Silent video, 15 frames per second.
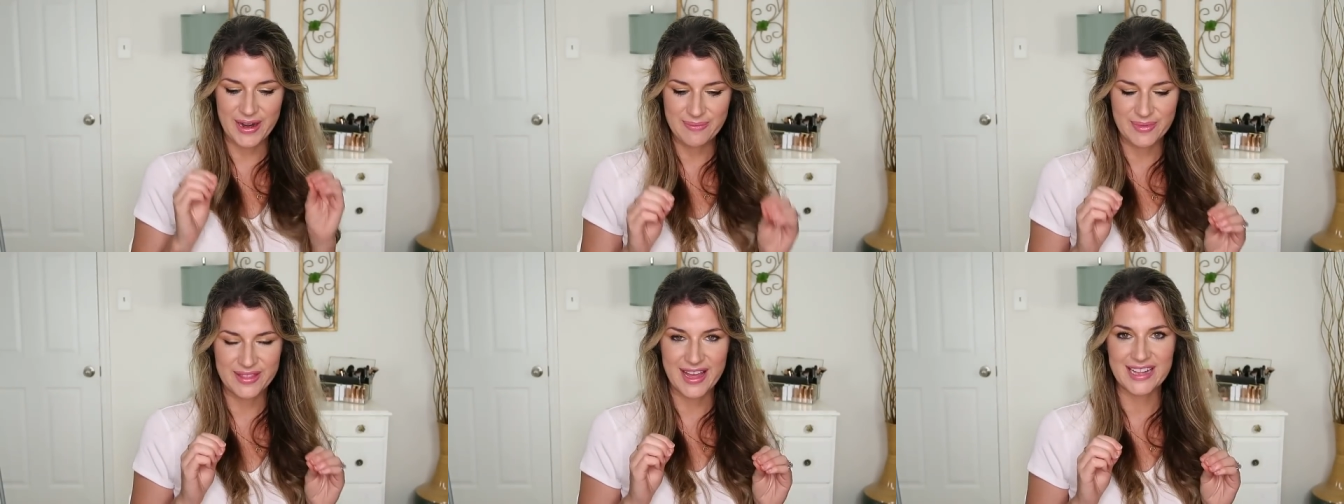All
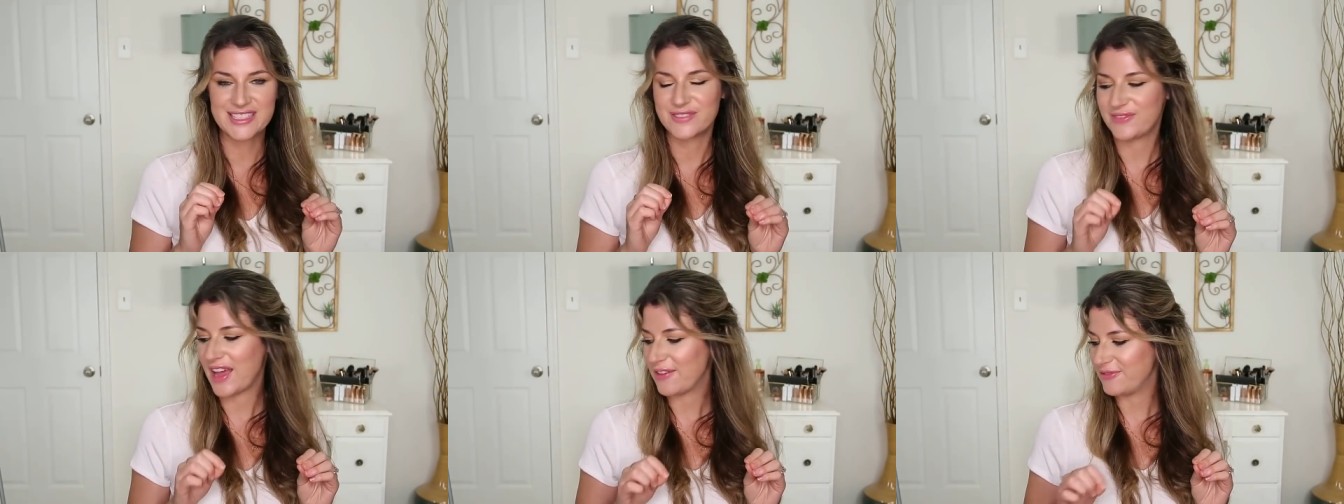right, but
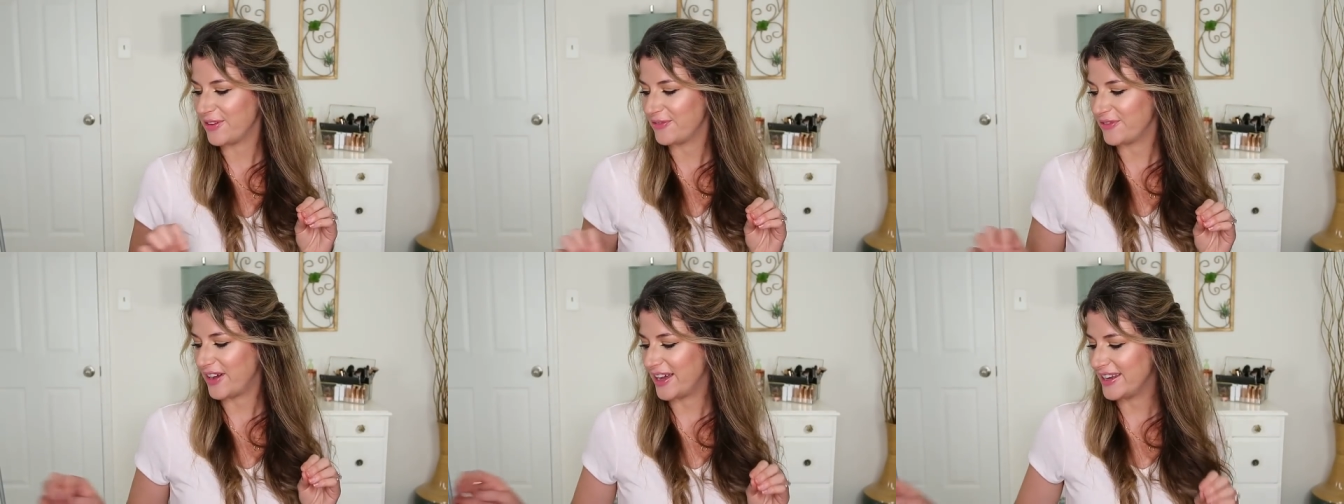that's
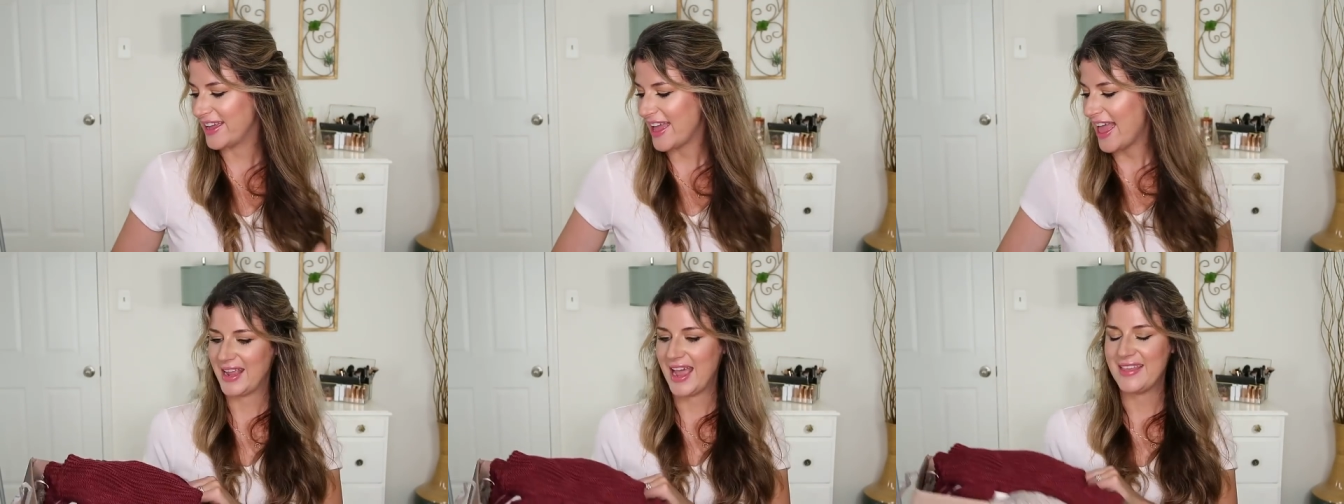the
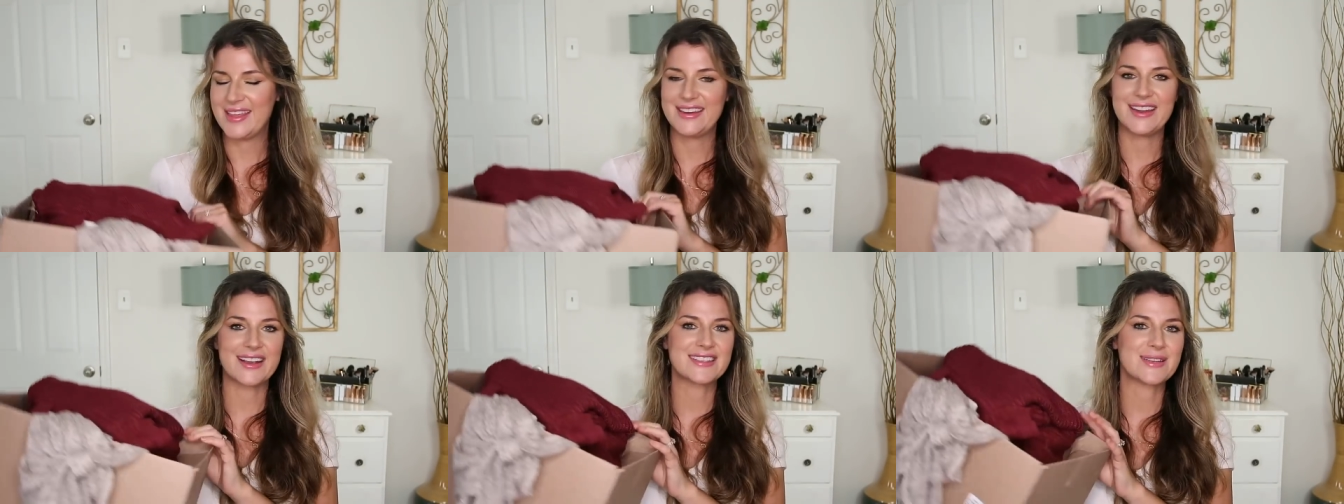Fun, And
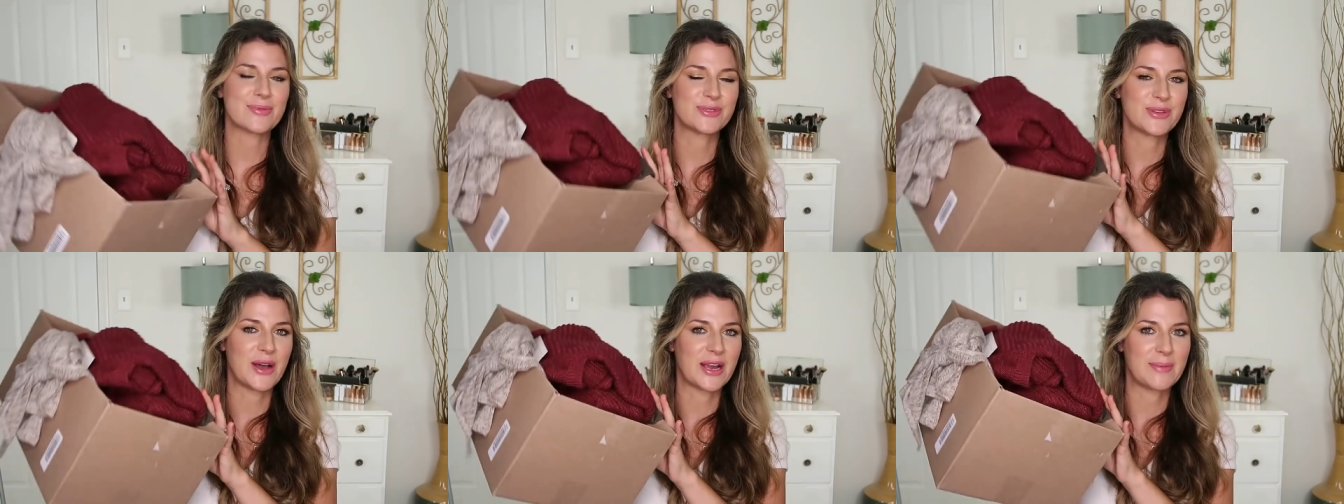then next
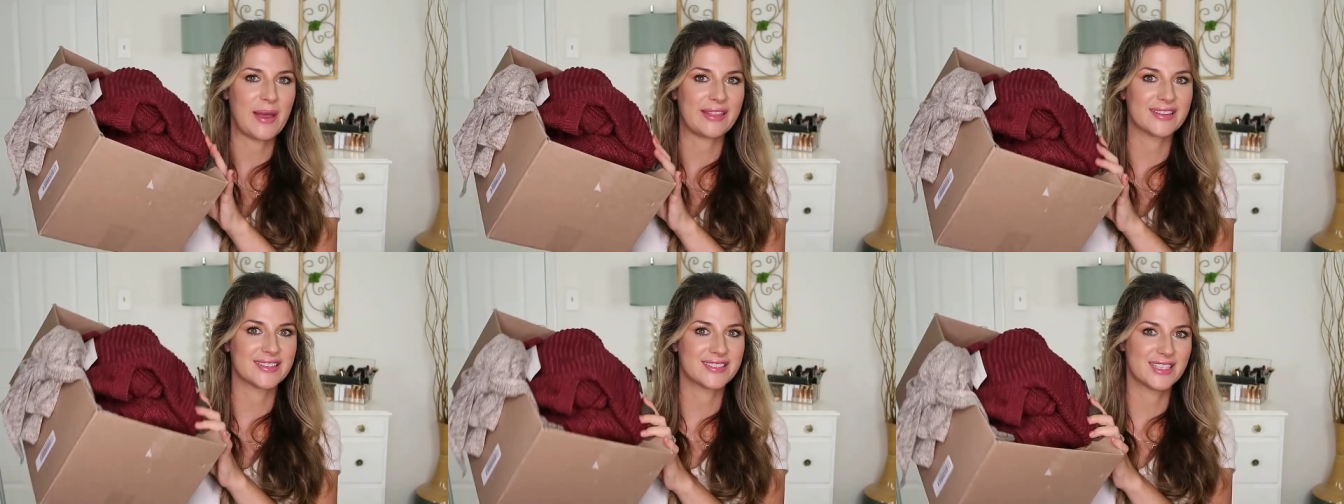up we'll talk
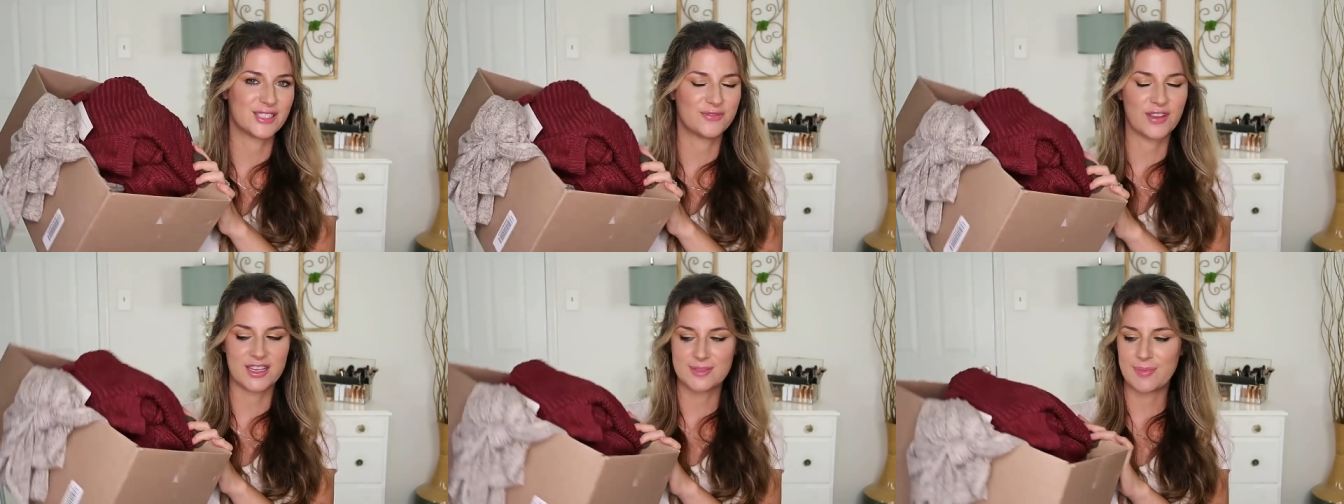about the
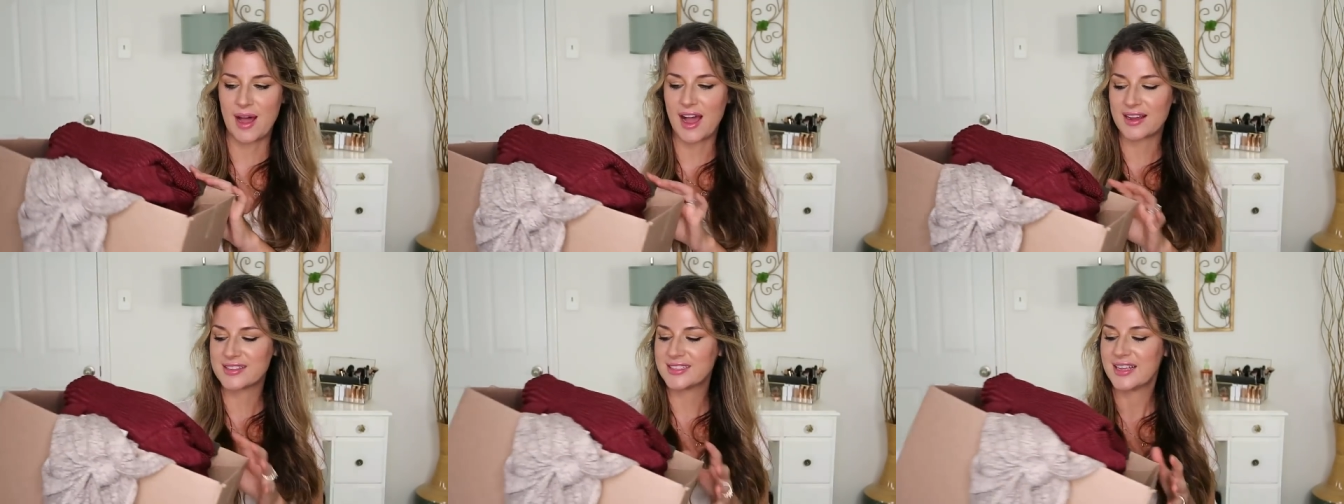Stitch Fix
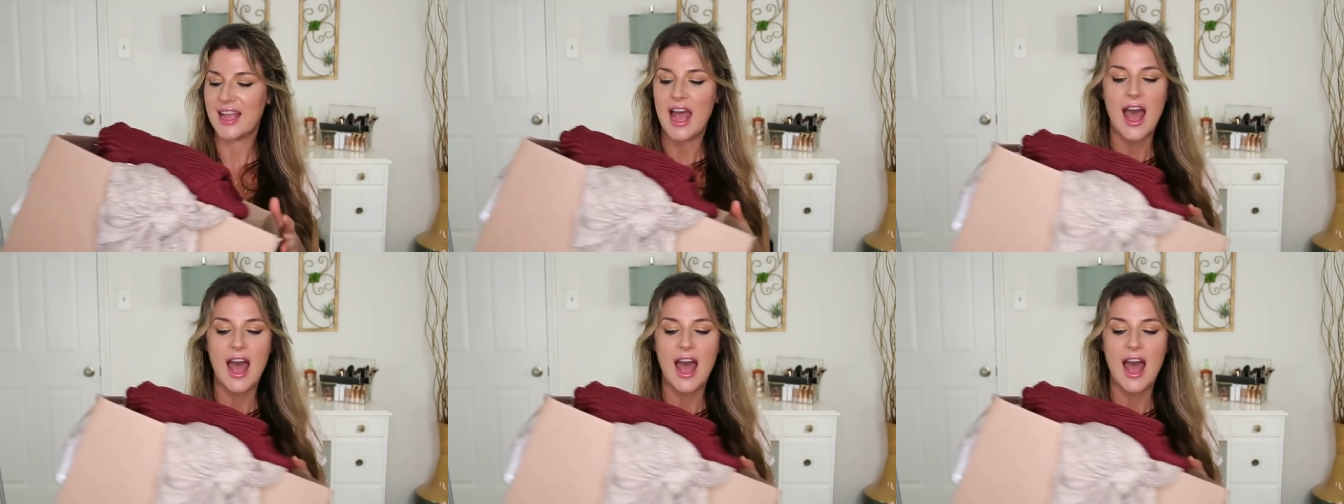box.